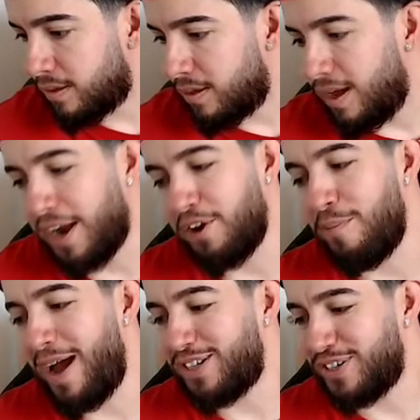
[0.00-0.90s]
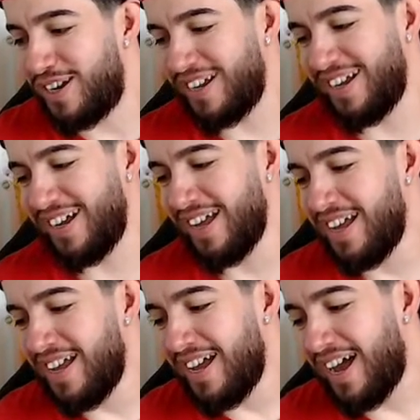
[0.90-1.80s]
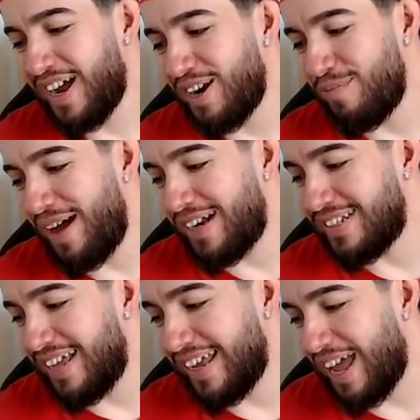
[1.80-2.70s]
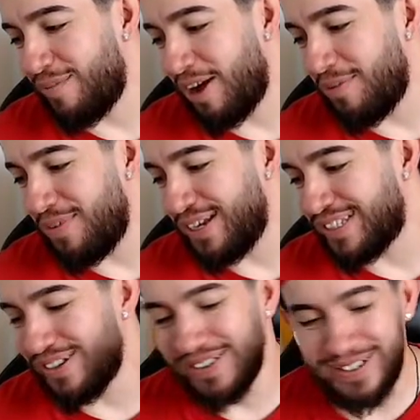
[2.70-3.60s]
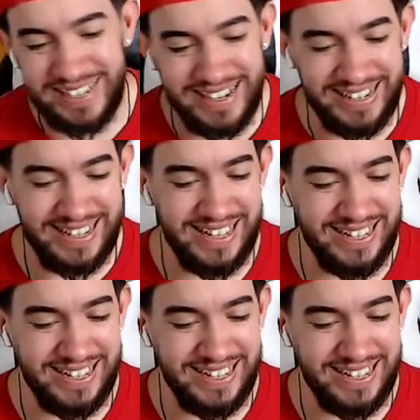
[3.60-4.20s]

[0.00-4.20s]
I could imagine. I could imagine that game not being so entertaining.